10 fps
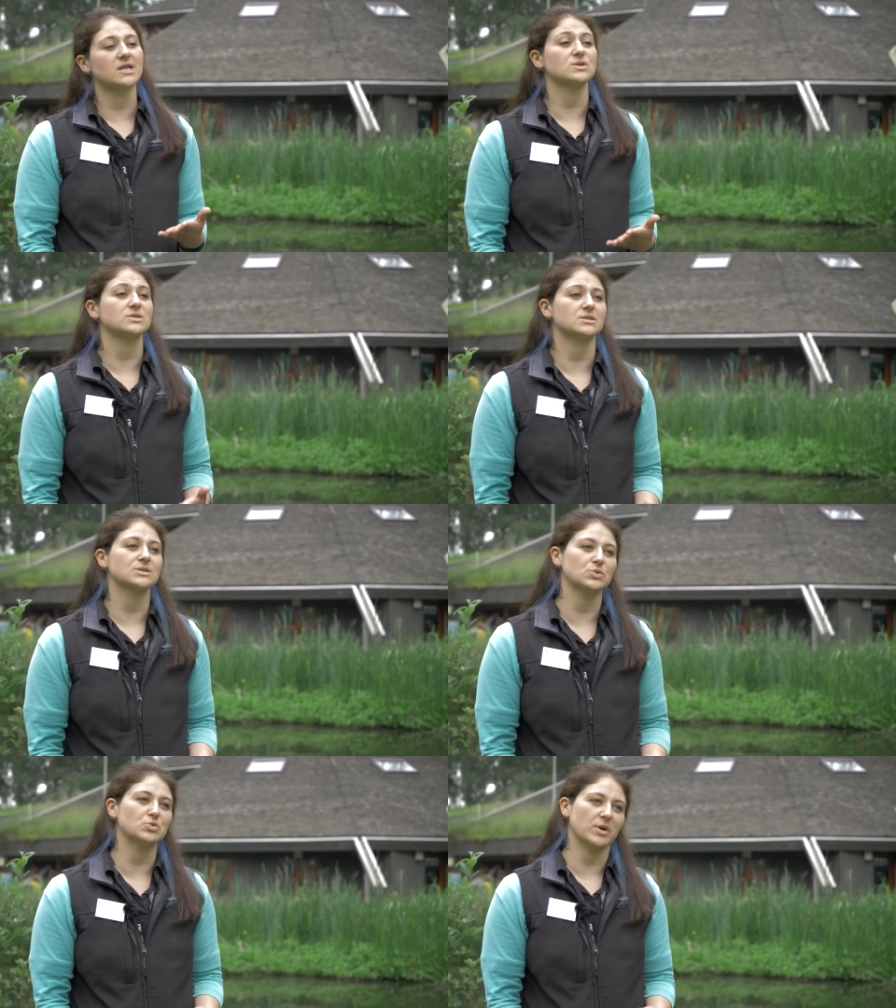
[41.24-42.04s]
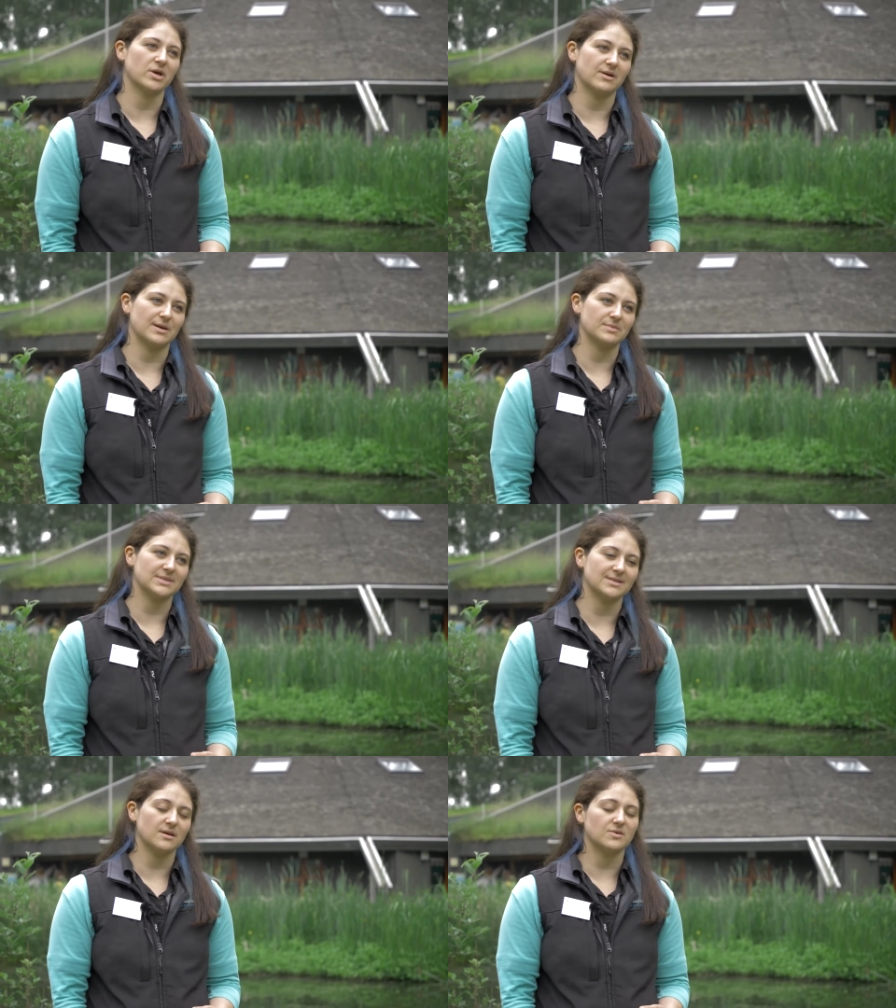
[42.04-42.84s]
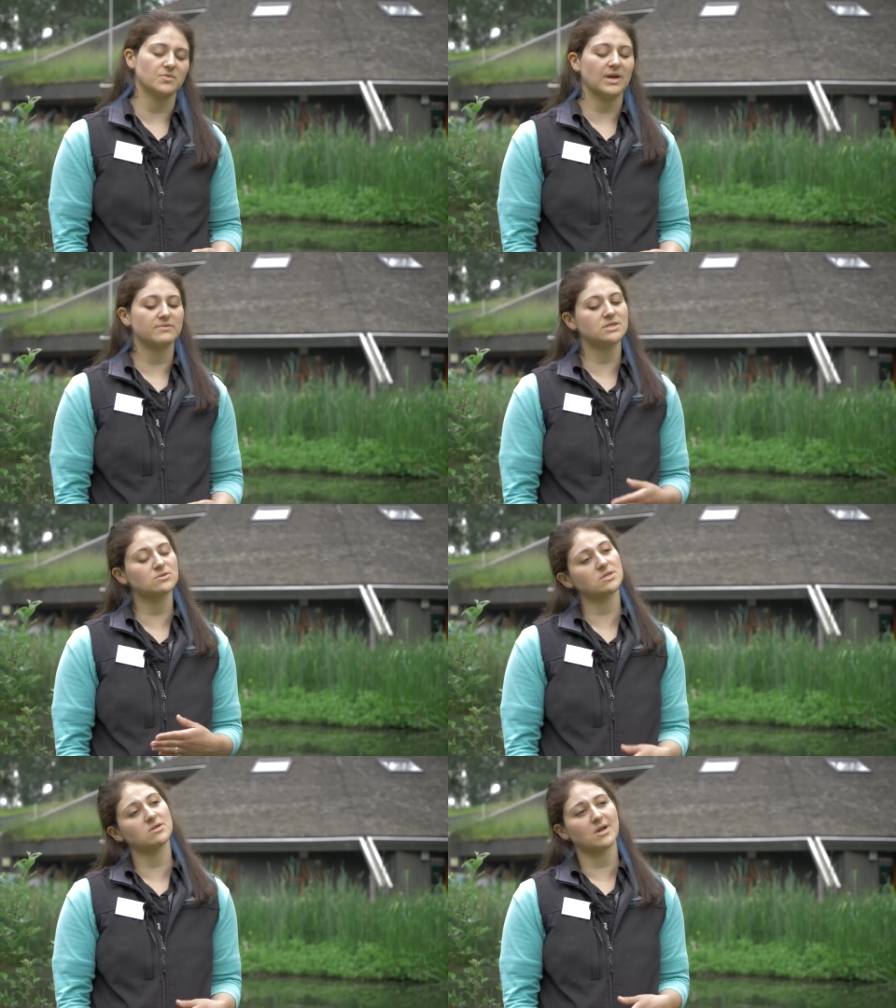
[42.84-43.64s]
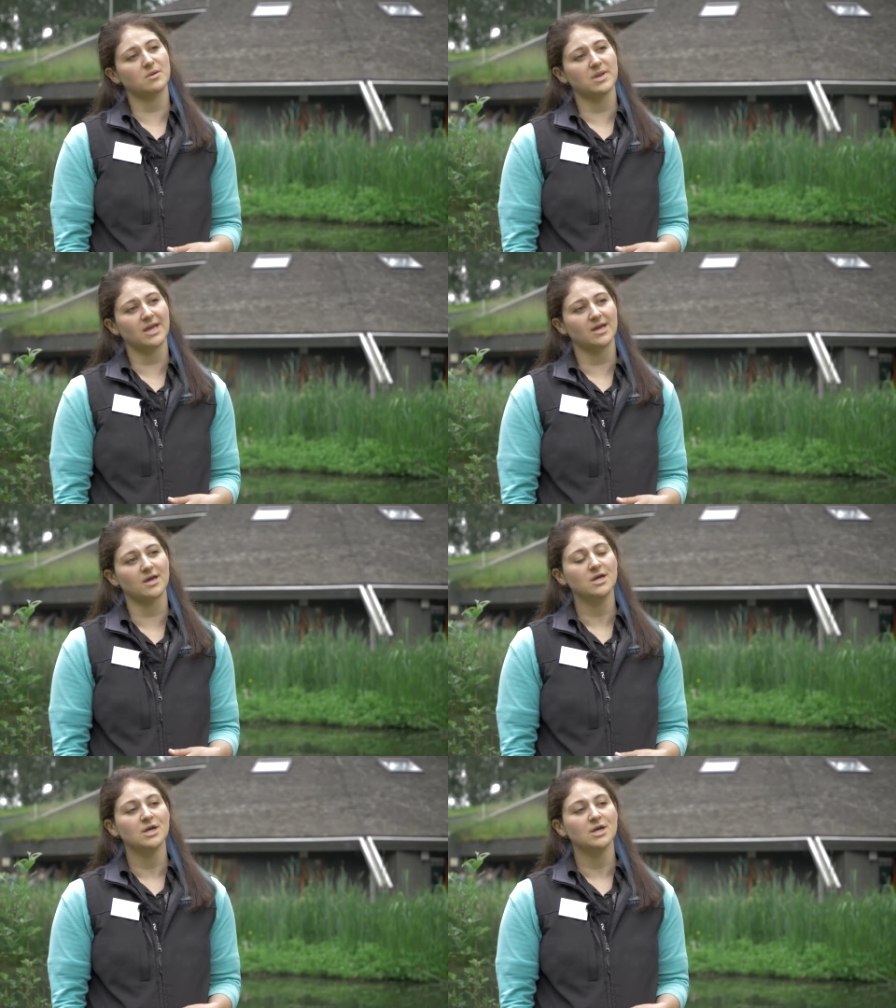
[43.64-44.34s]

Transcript: a lot of the school programmes. So we have children who come here